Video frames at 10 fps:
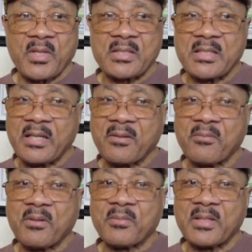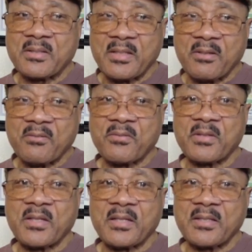Tight grip, and I thank her for
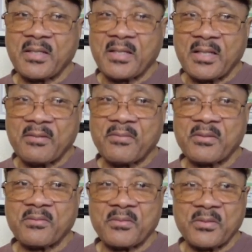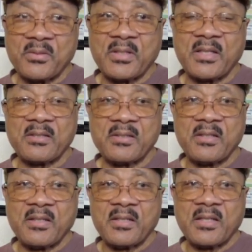that. I thank God for her for doing that.
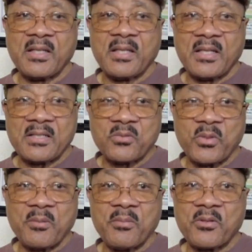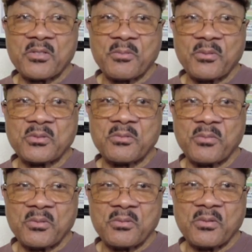That's the way a mother's supposed to
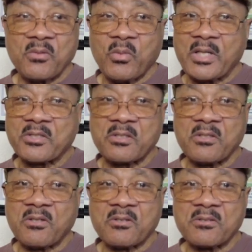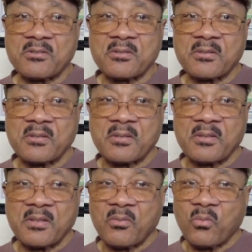watch your daughters.
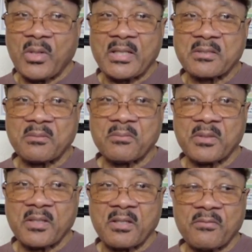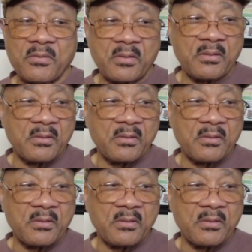You watch them carefully.